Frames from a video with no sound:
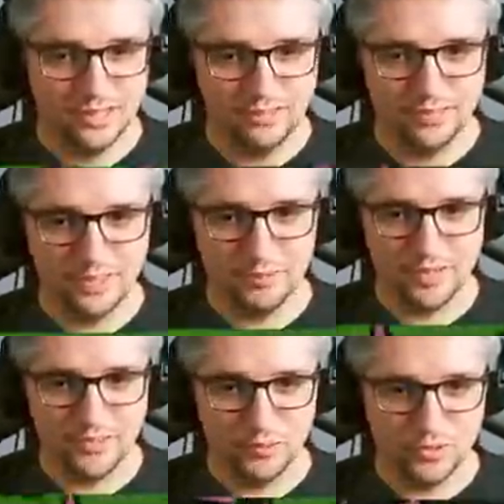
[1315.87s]
If
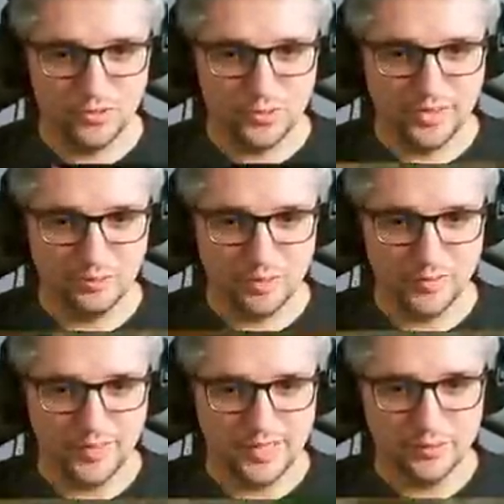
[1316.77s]
anybody's wondering
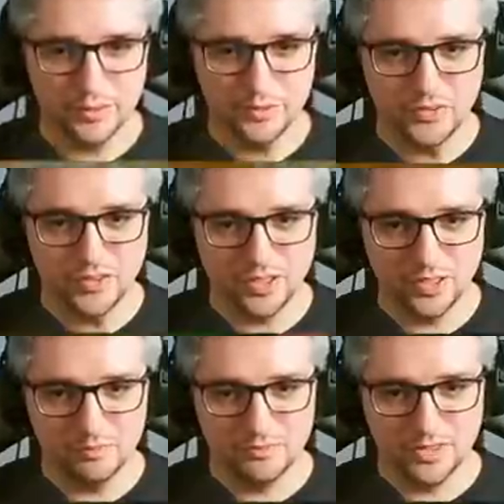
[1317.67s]
about the arrows,
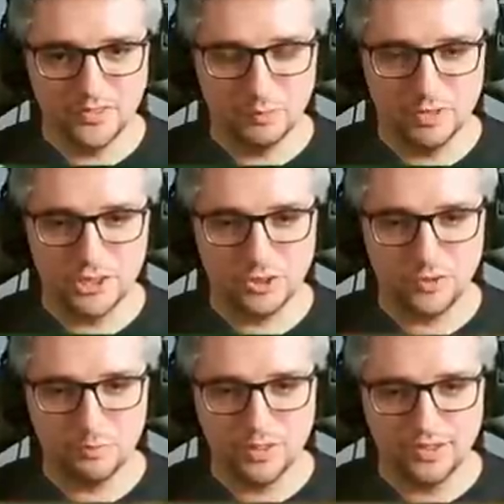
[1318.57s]
um, it's Blish
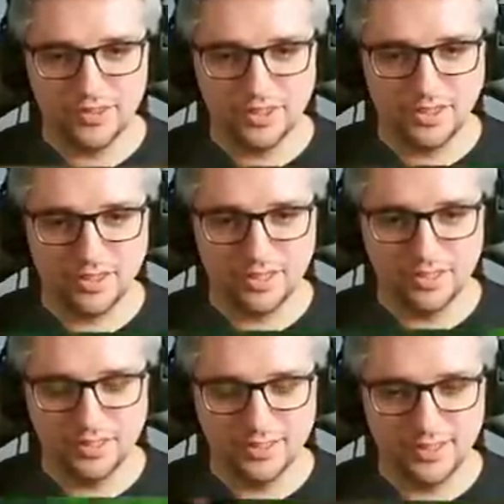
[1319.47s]
HUD Pathing,
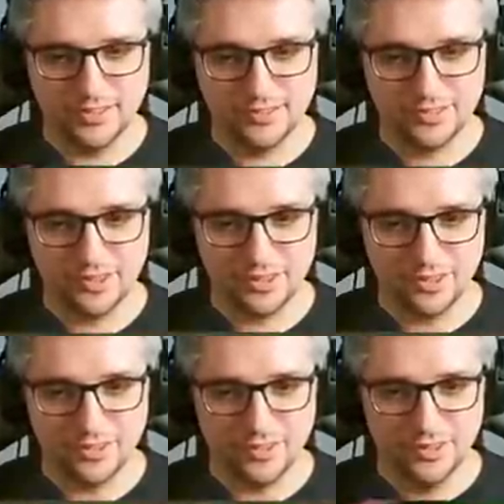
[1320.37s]
and these
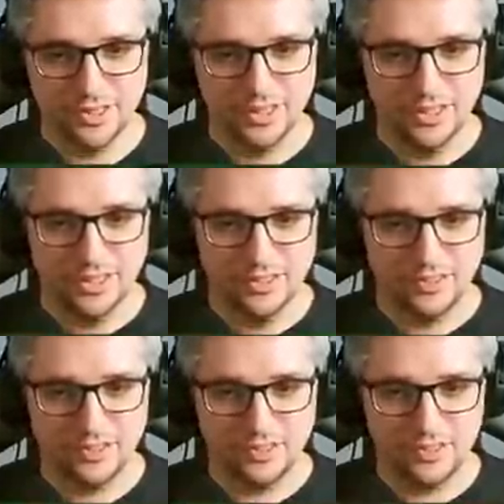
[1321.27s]
are
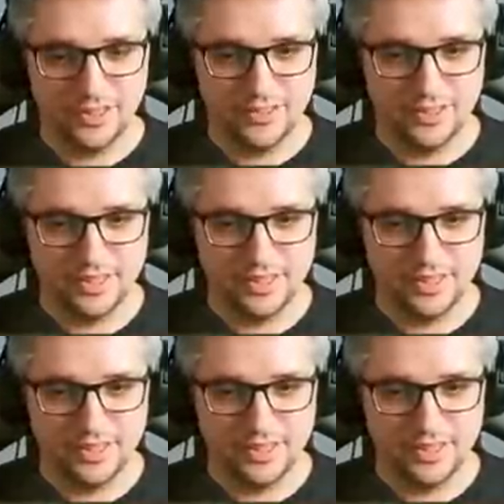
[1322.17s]
uh, Lady